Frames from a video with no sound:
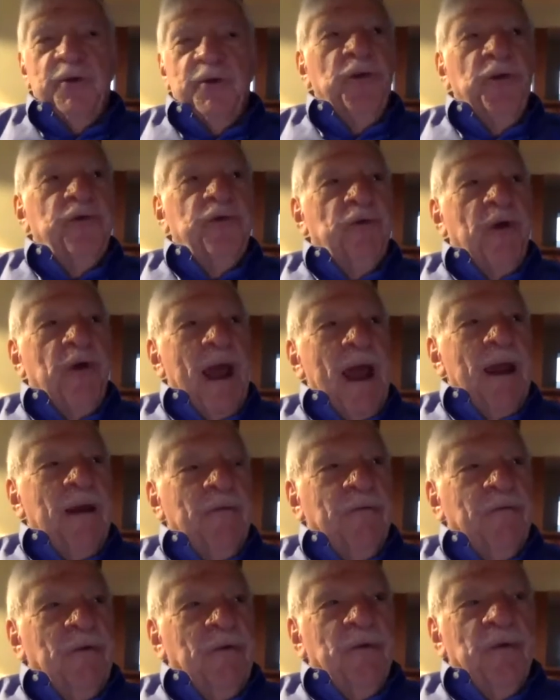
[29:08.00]
track
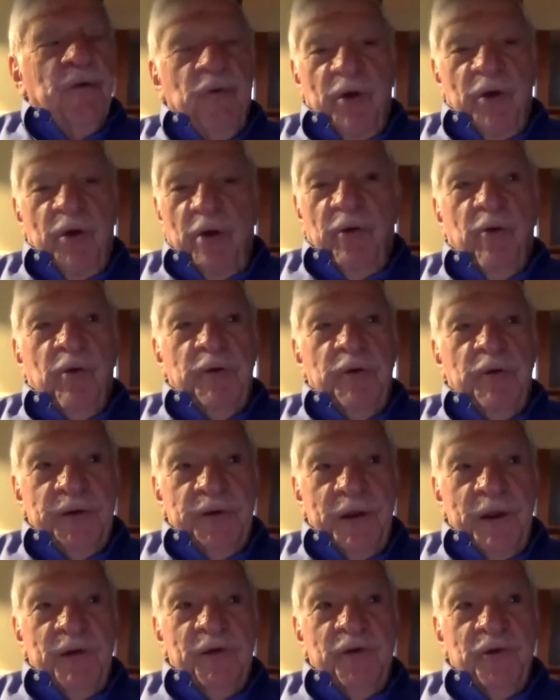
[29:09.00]
from the railroad
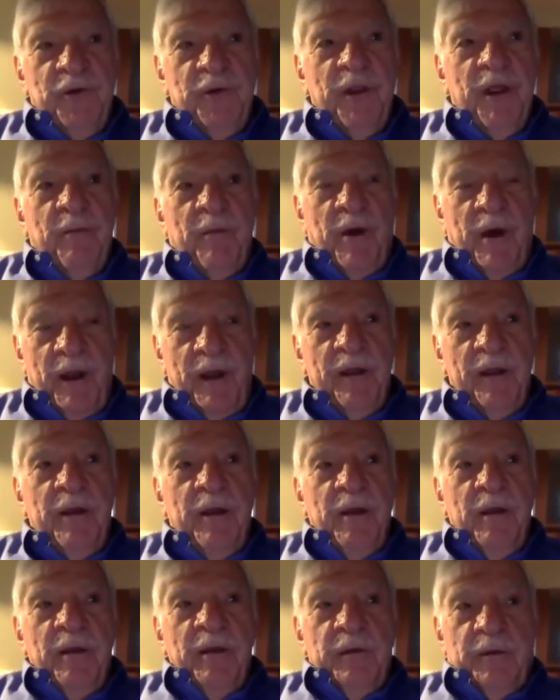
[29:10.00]
station that my
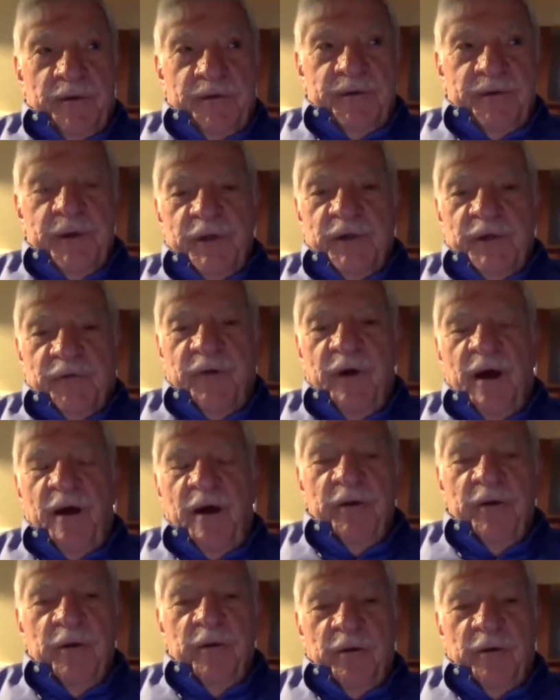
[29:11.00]
deceased
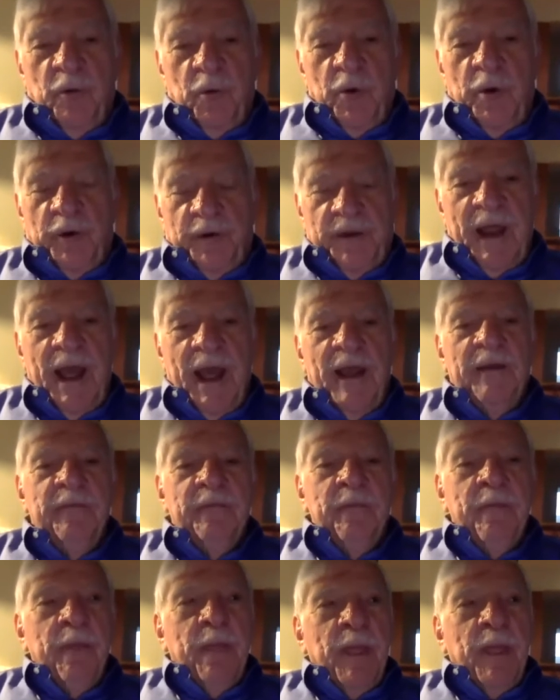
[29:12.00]
father worked at
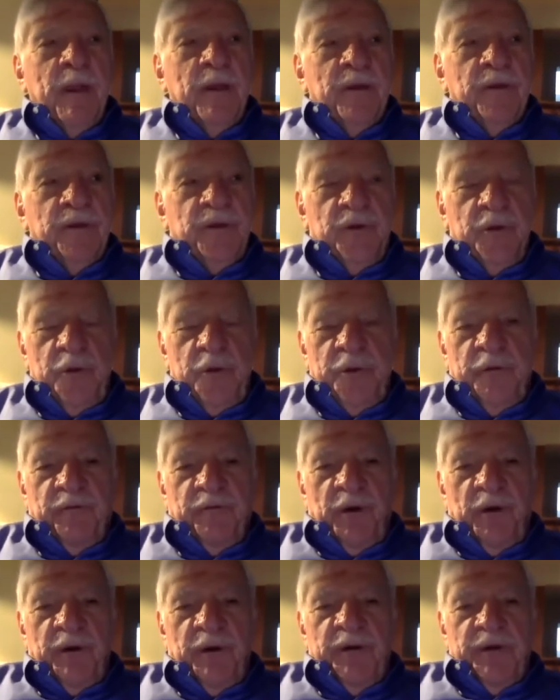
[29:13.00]
to the
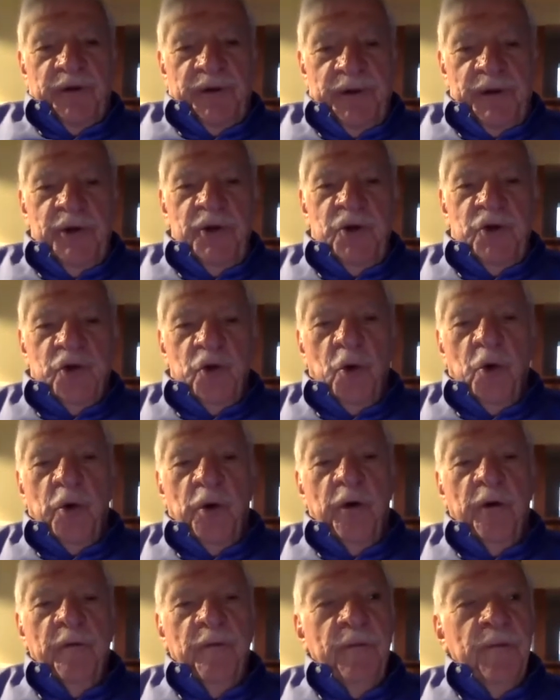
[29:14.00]
front
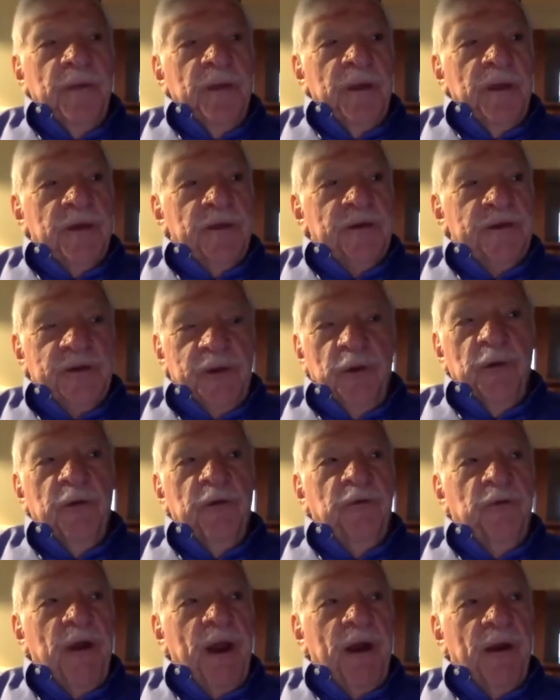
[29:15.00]
seashore it's still
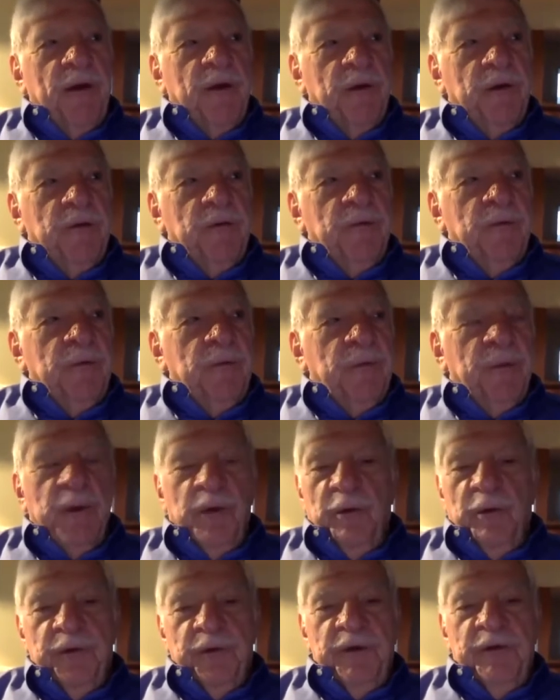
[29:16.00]
the record
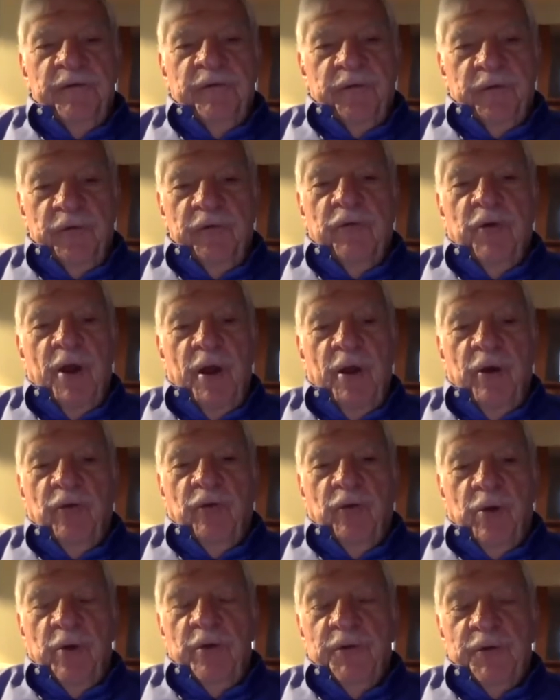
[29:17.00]
building for
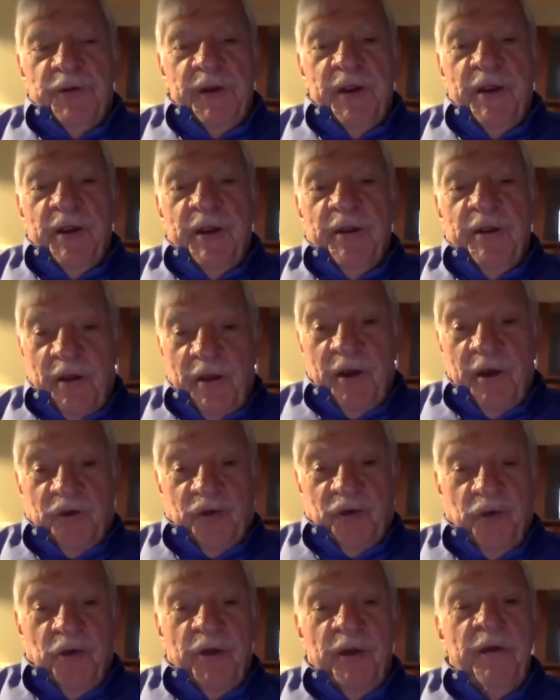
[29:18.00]
railroads in the
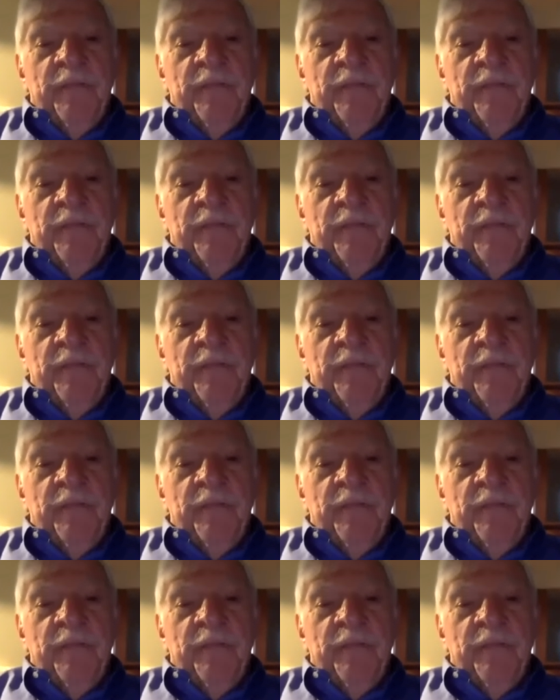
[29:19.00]
country.